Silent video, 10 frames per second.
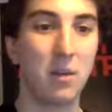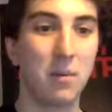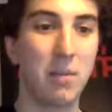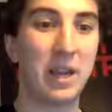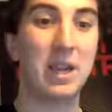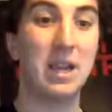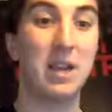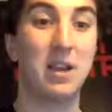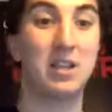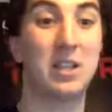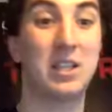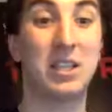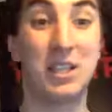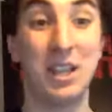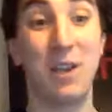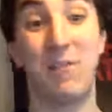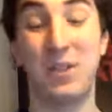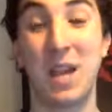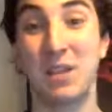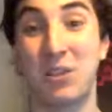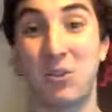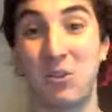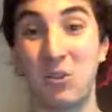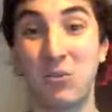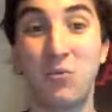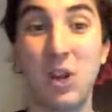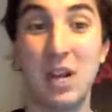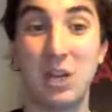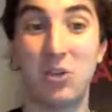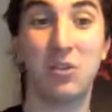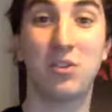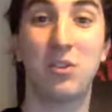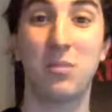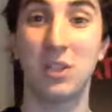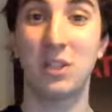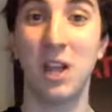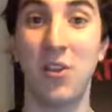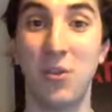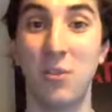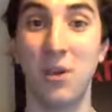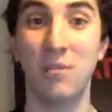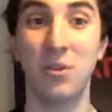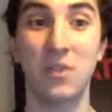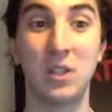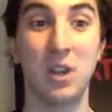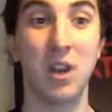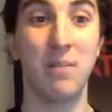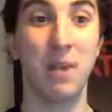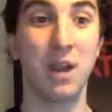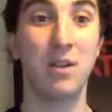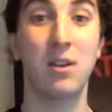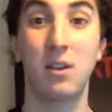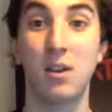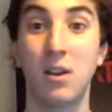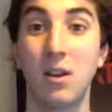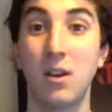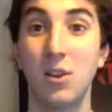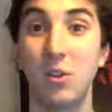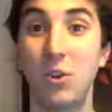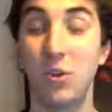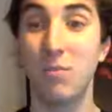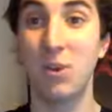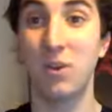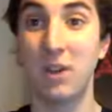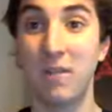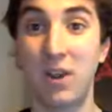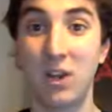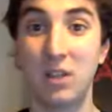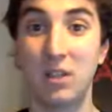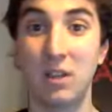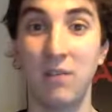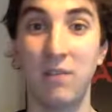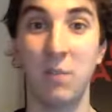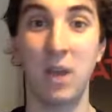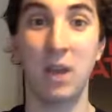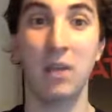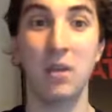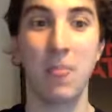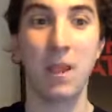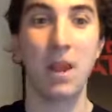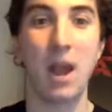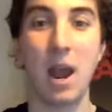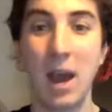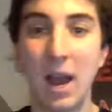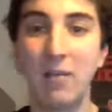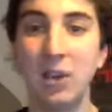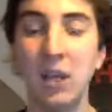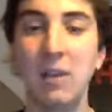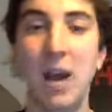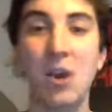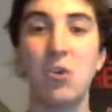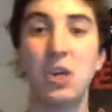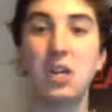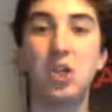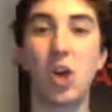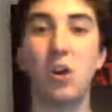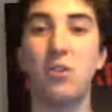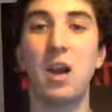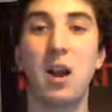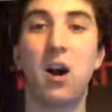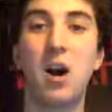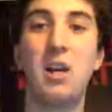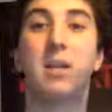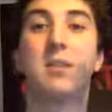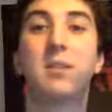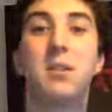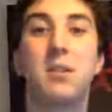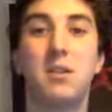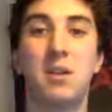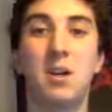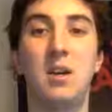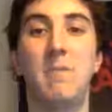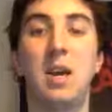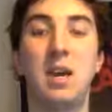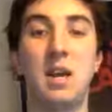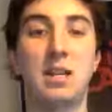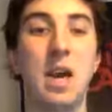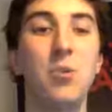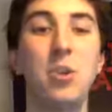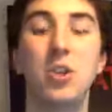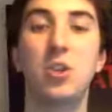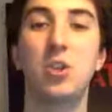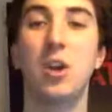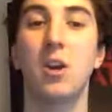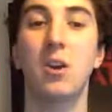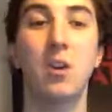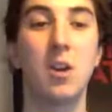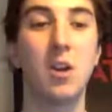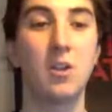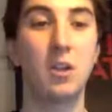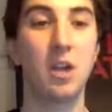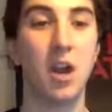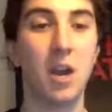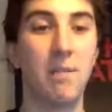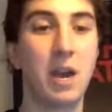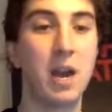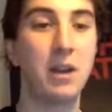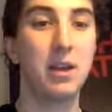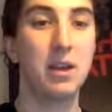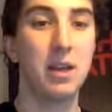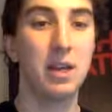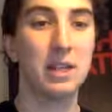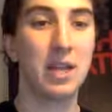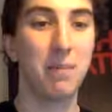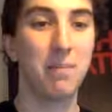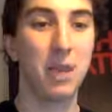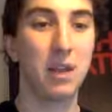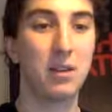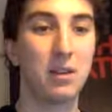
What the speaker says: Becky says stiff. That is a really good description as to how you might move as the Iron Man. You could move in a very stiff way. And have a think about how you're going to show that height that the Iron Man has. How are you going to show that the Iron Man is that big?